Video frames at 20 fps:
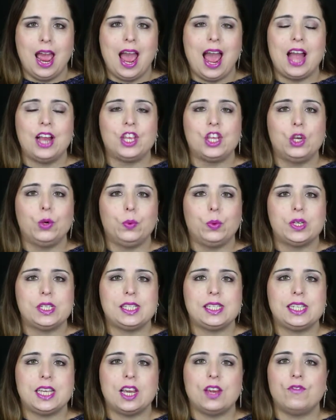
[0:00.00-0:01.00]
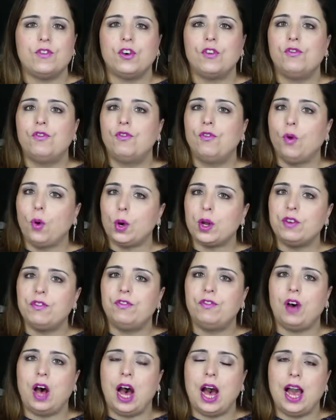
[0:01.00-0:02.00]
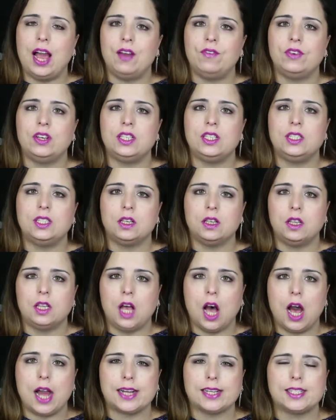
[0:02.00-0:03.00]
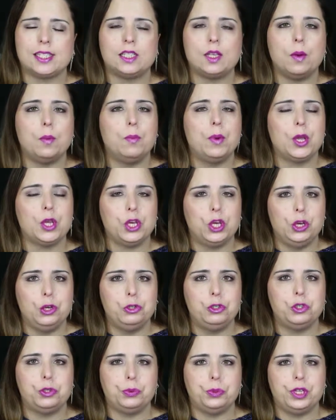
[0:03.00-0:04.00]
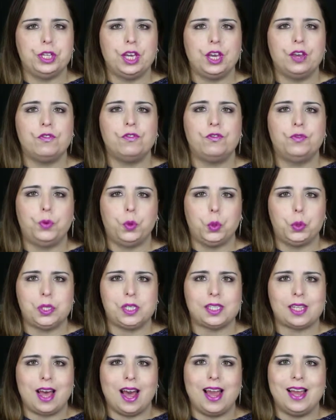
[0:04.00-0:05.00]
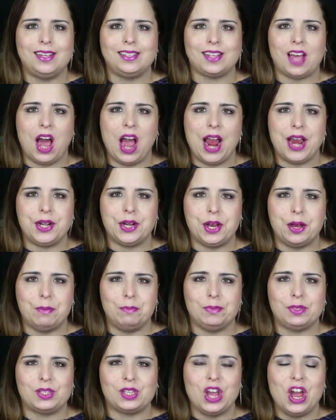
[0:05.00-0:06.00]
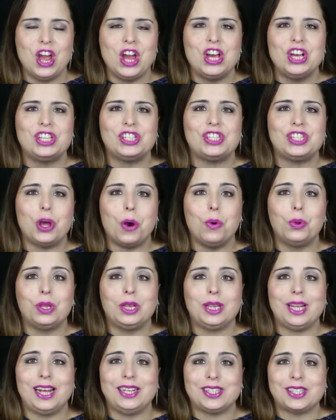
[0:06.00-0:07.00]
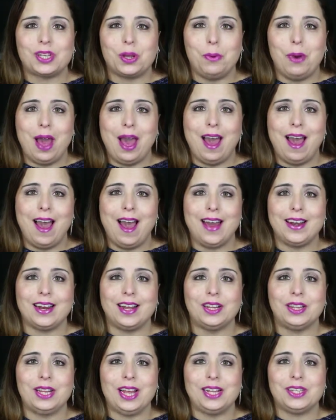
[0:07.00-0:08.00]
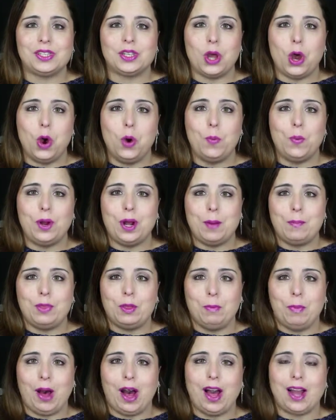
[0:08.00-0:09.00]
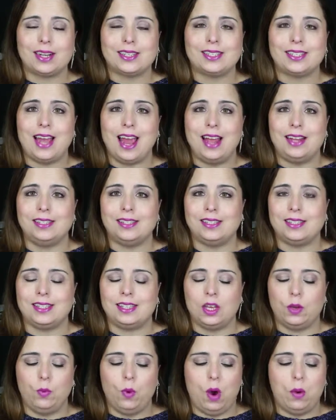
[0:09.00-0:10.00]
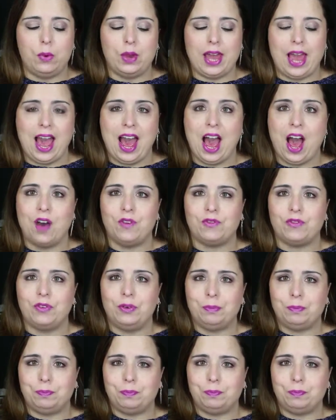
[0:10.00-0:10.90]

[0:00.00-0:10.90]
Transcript: And you receive 4 to 5 deluxe, but usually full-size items. So let's go ahead, let's open up the box and see what we have.